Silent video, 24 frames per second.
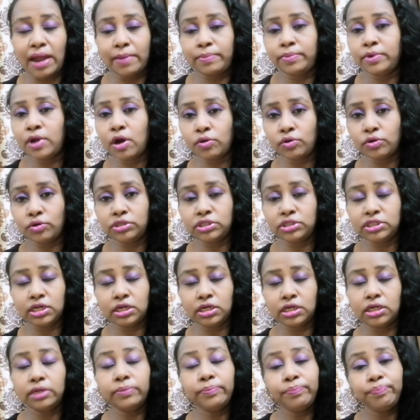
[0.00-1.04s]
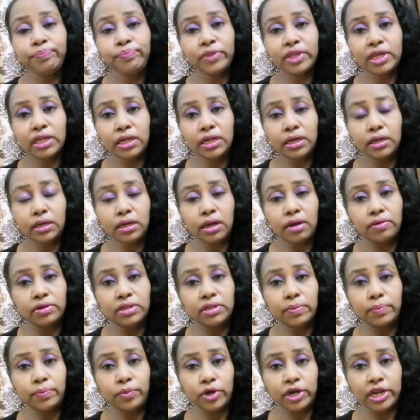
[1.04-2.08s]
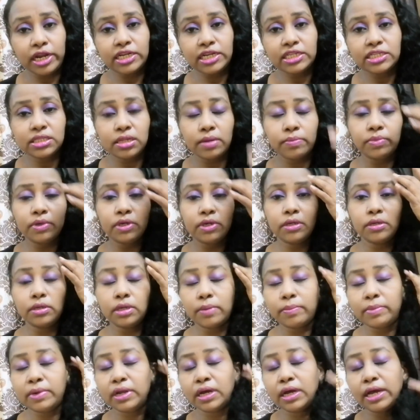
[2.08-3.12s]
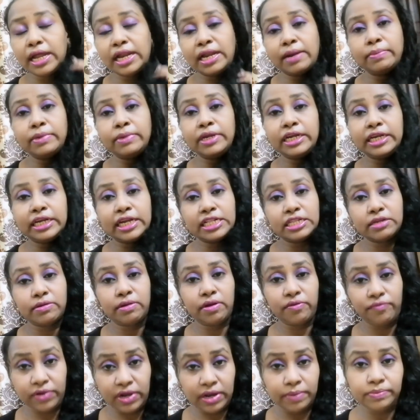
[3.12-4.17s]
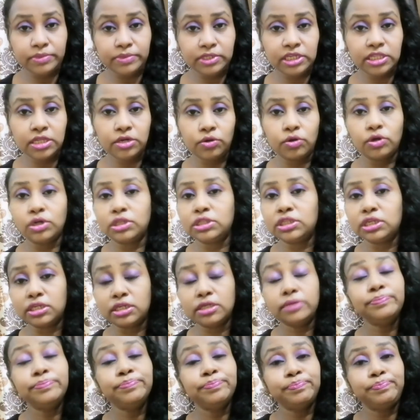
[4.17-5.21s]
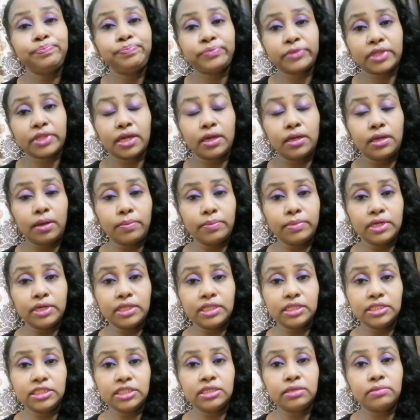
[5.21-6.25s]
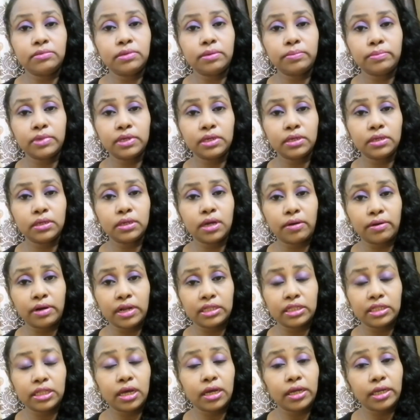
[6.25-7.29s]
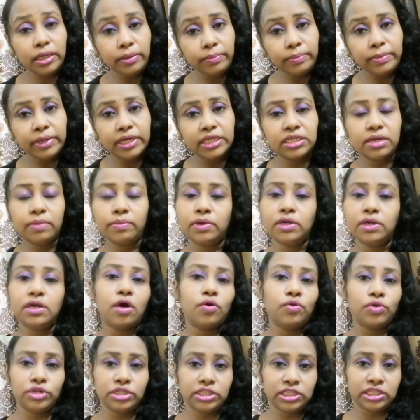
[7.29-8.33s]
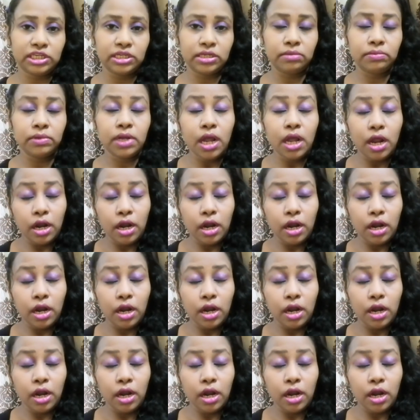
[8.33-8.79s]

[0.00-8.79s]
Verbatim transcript: app download channel. Nanka the products Namku Namda L M details or a Philip Ched Kurtu Namka in the channel Namku or the image Namka download channel.